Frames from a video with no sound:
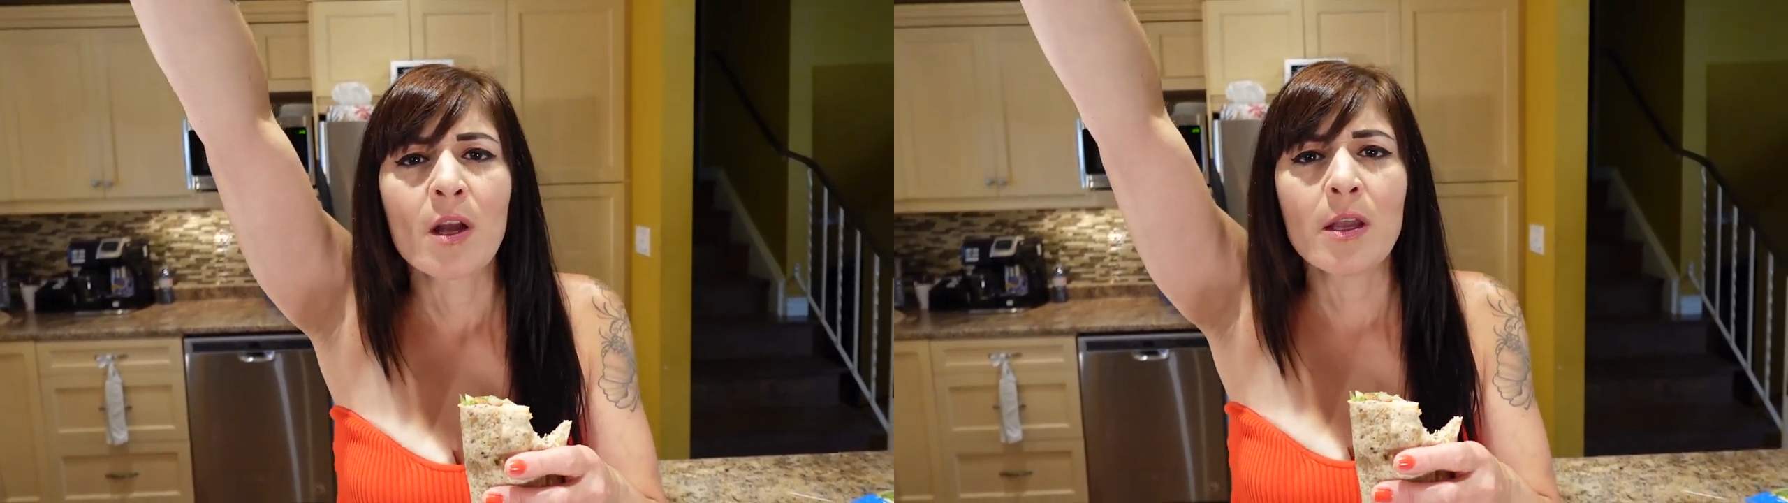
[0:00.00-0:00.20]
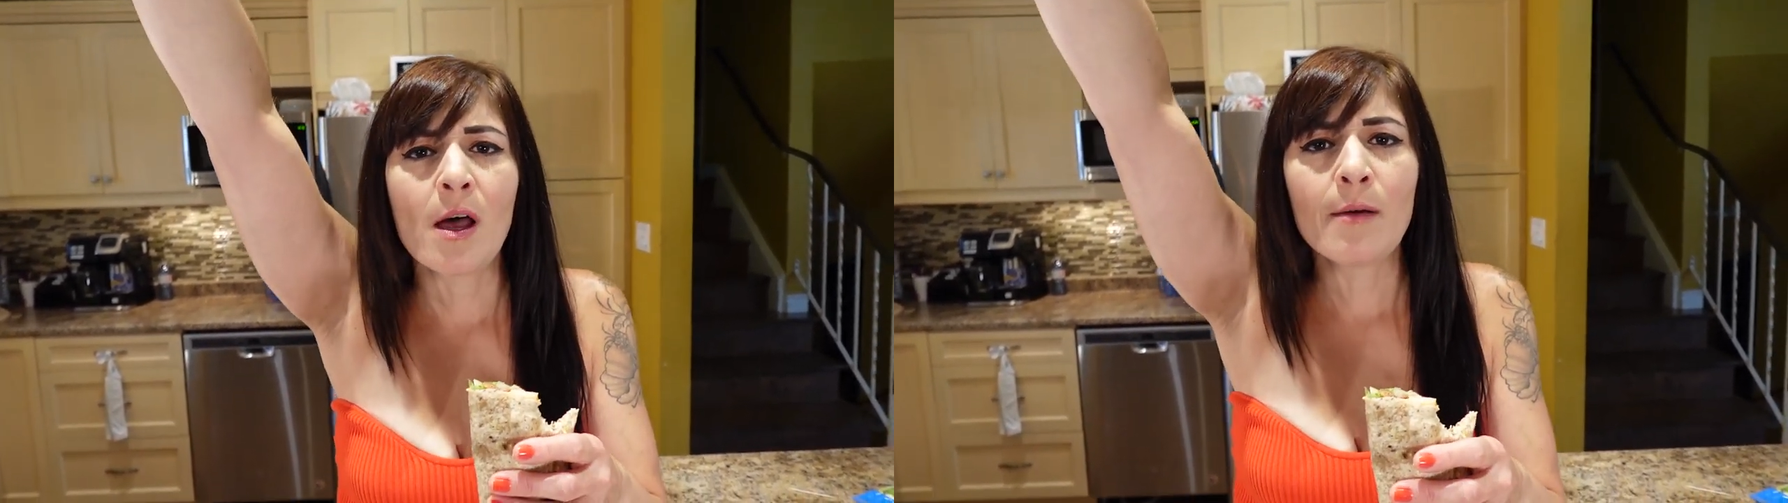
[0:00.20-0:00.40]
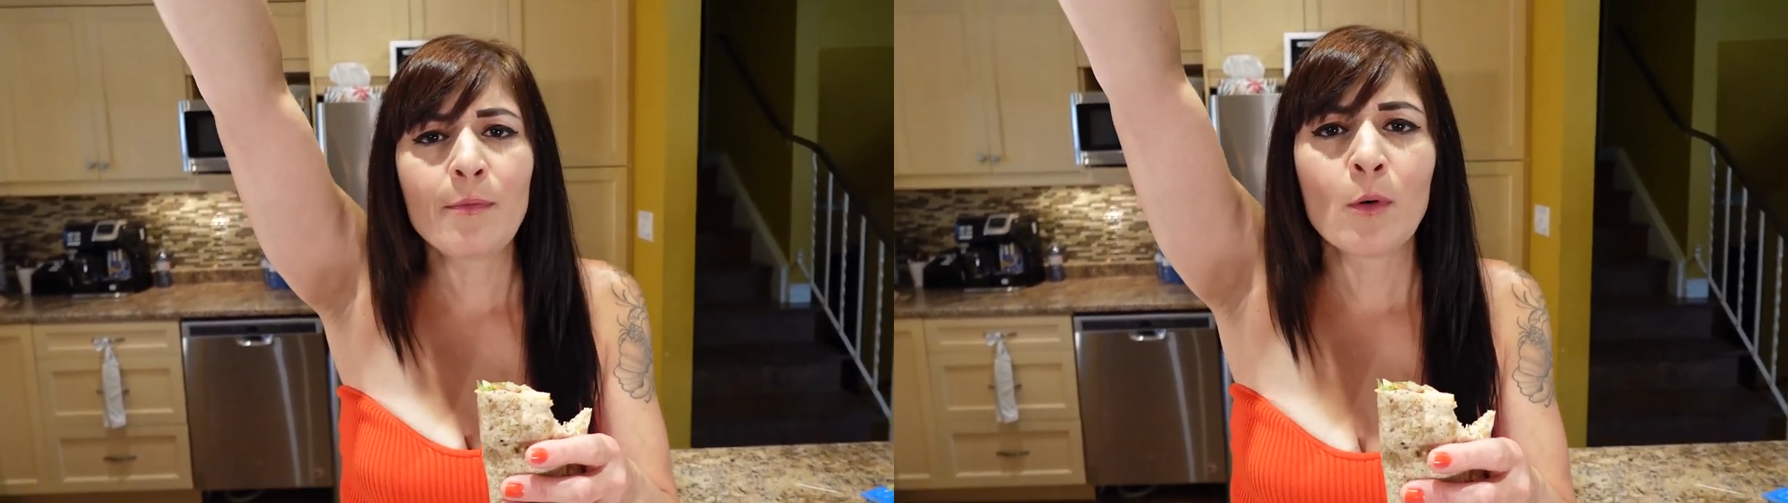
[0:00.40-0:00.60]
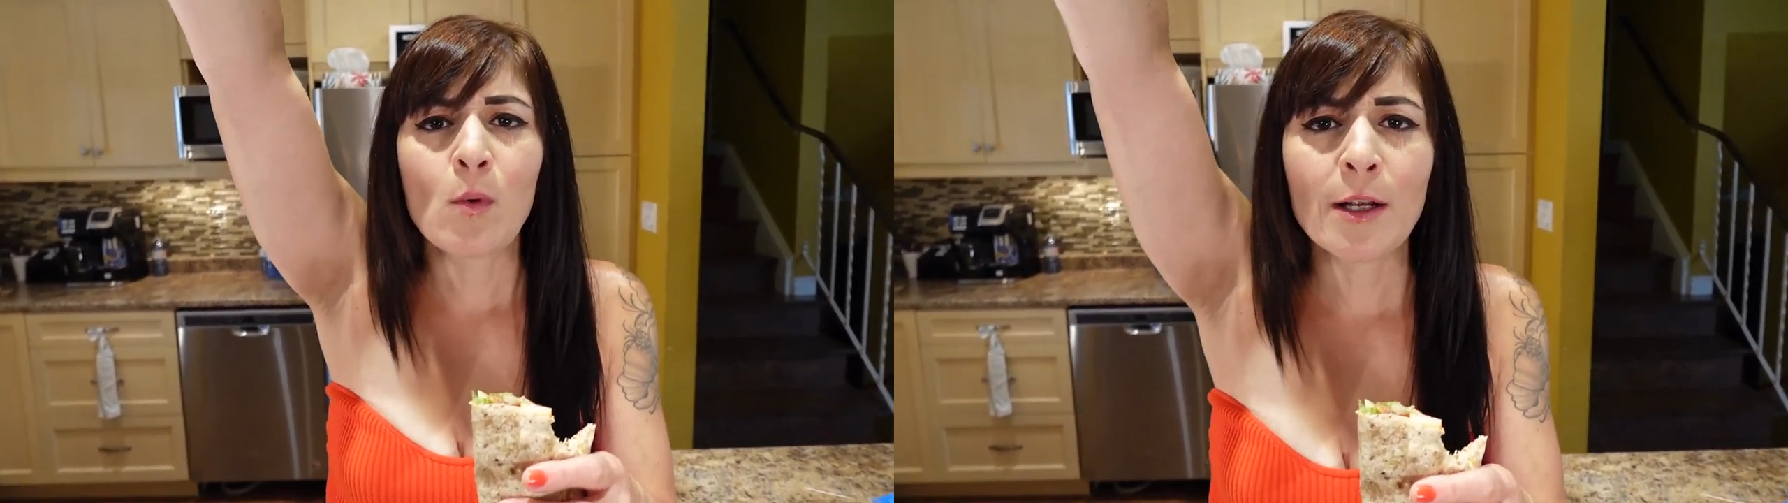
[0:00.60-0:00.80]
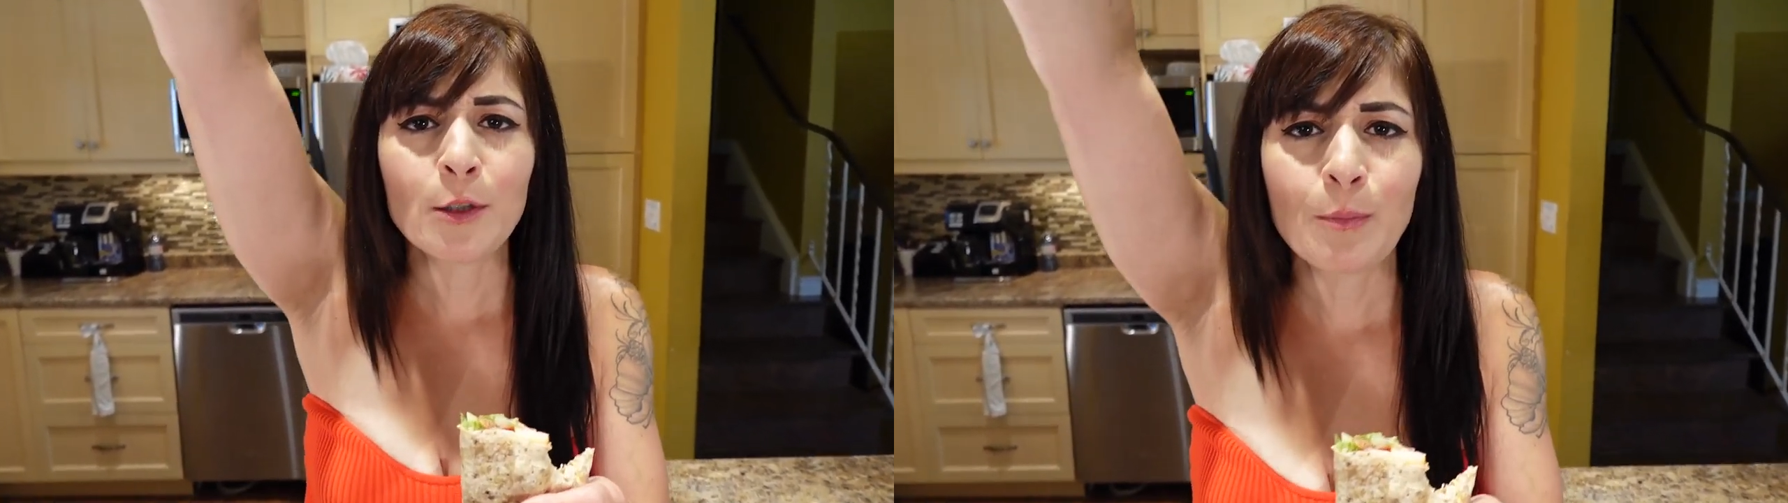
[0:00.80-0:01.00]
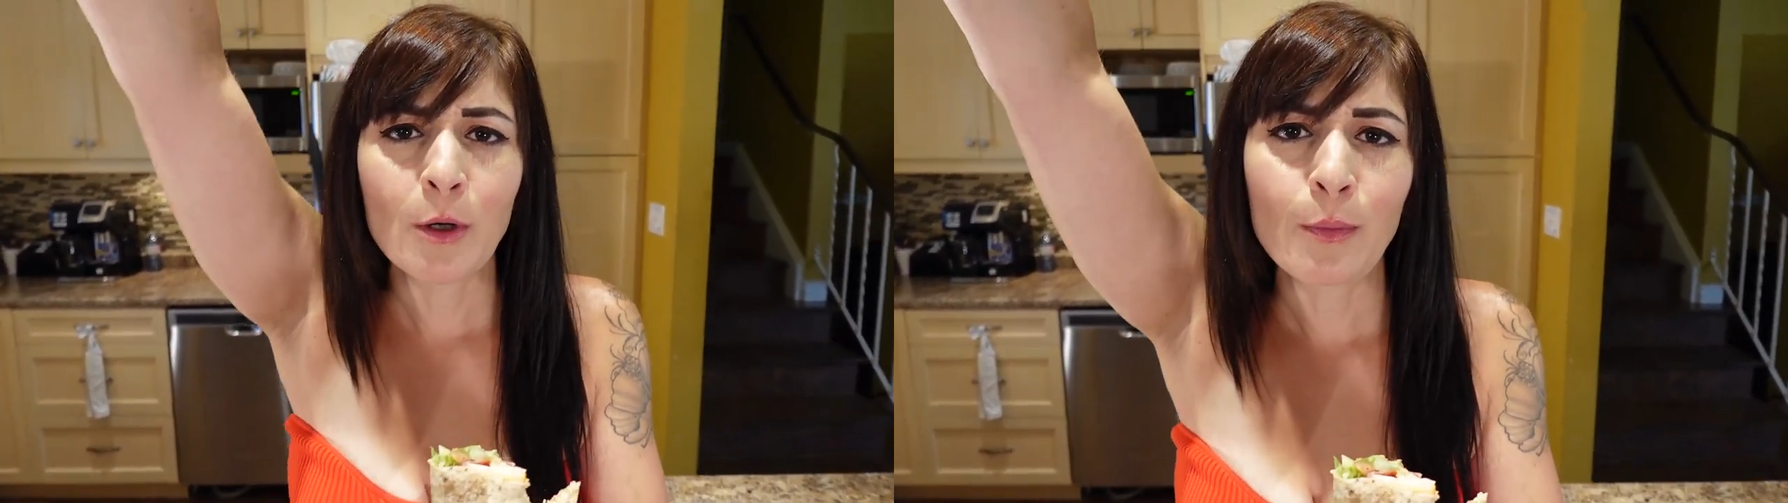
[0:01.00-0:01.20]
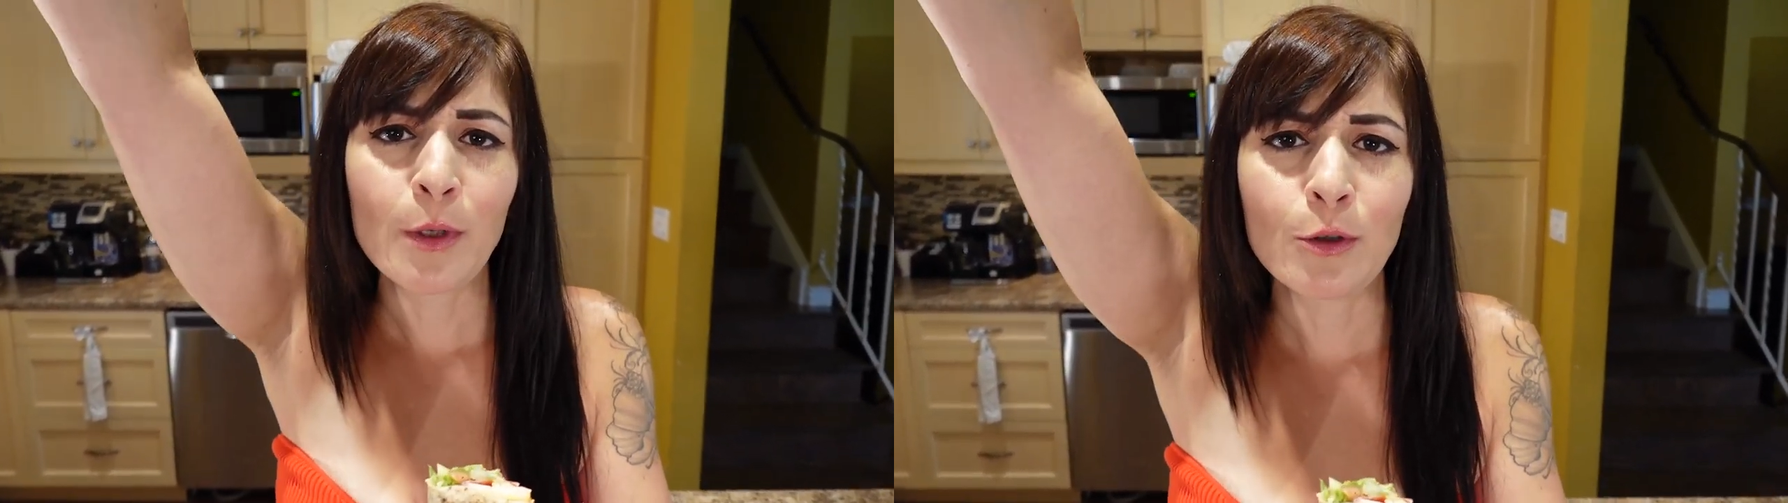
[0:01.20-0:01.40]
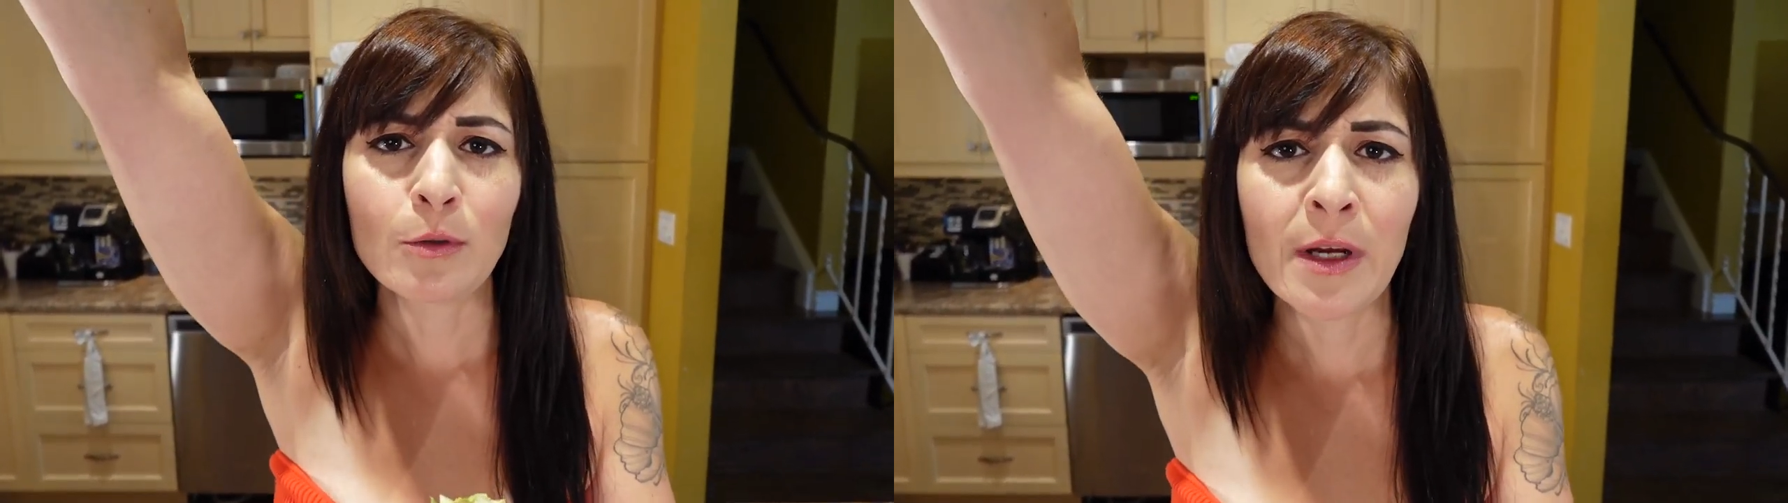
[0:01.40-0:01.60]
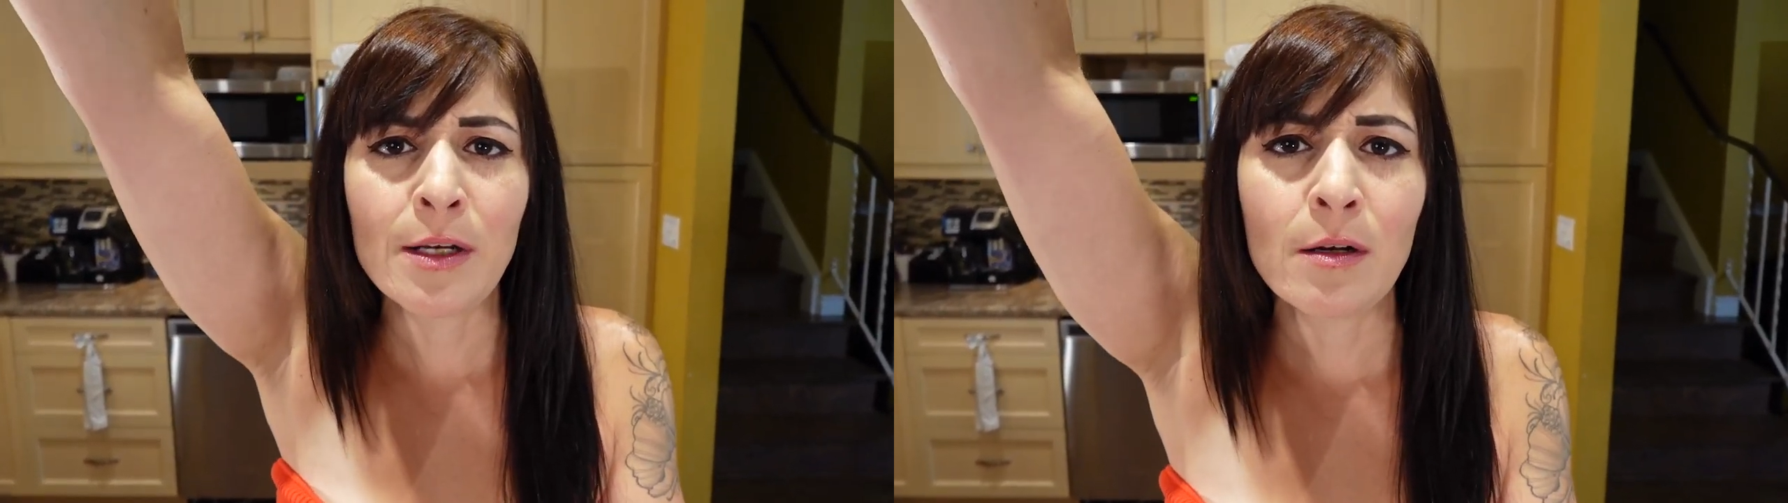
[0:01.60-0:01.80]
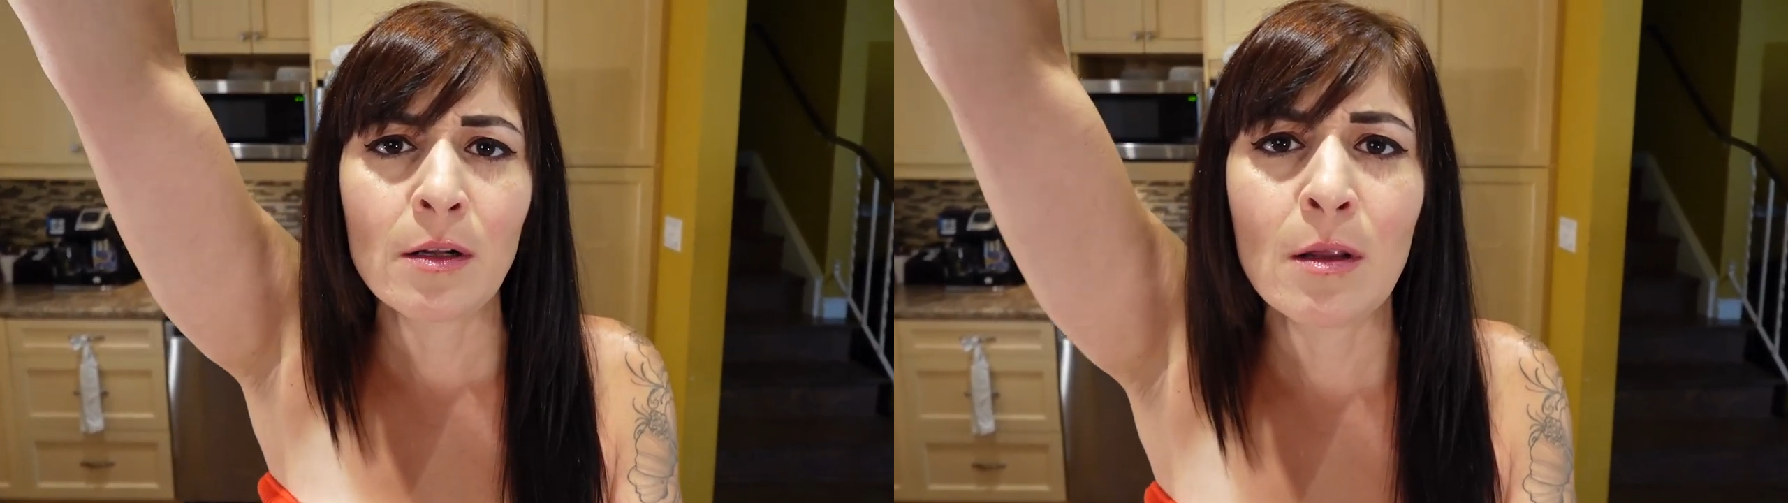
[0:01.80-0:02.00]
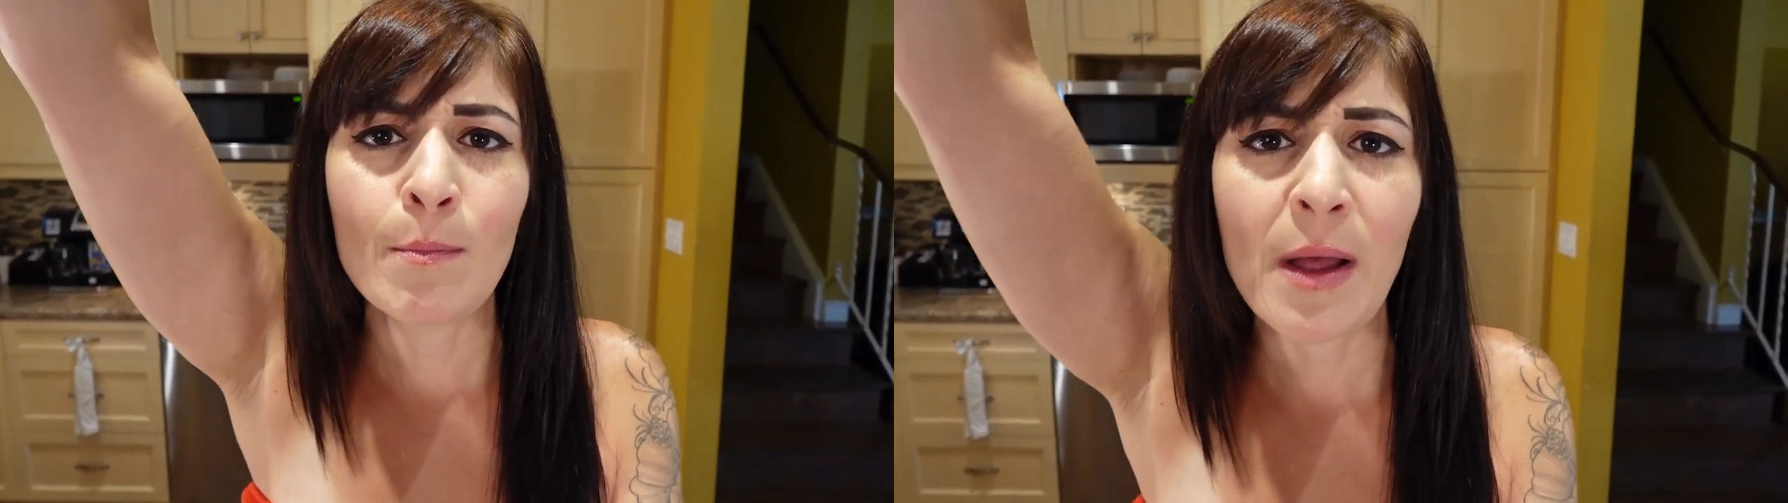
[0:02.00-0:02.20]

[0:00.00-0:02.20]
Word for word: You ever watch Perfect Strangers and